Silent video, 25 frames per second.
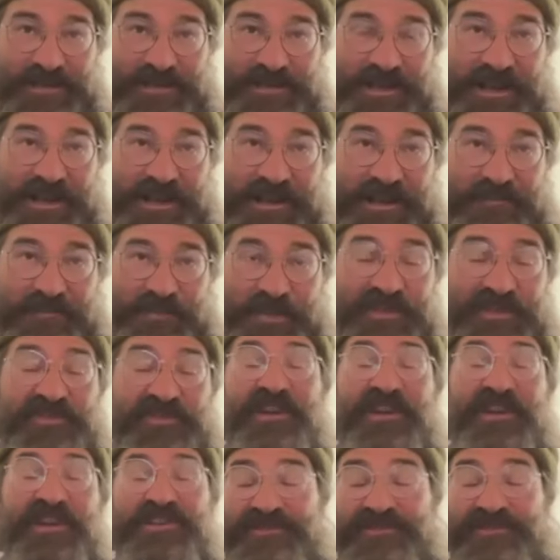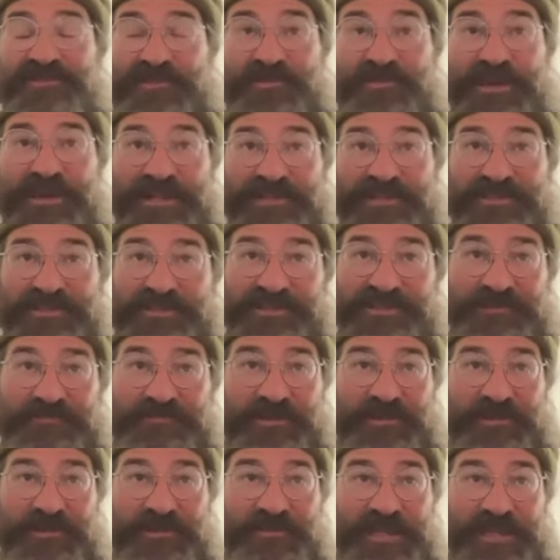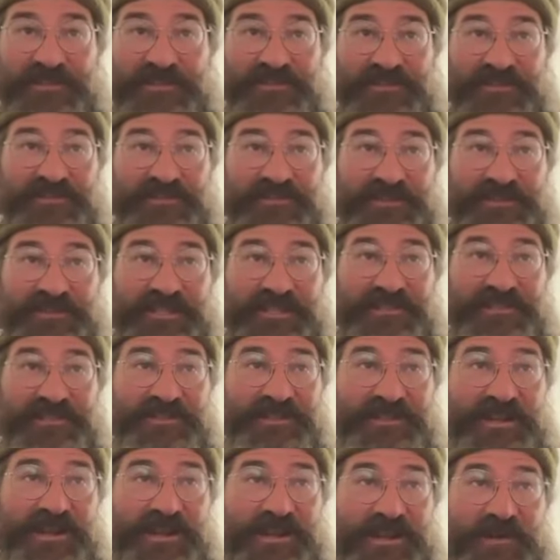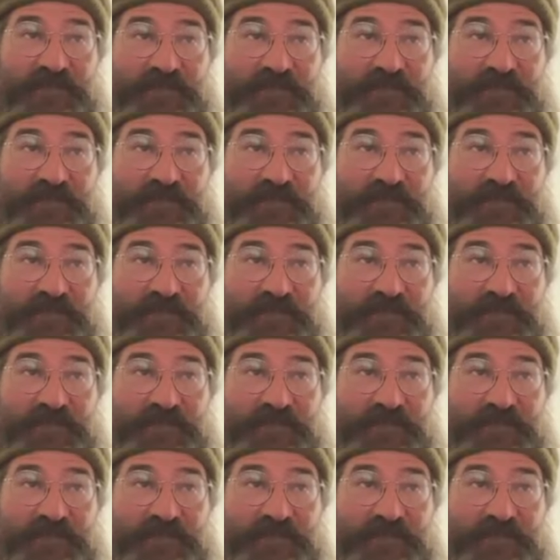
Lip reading: but as far as your question, what makes a good leader,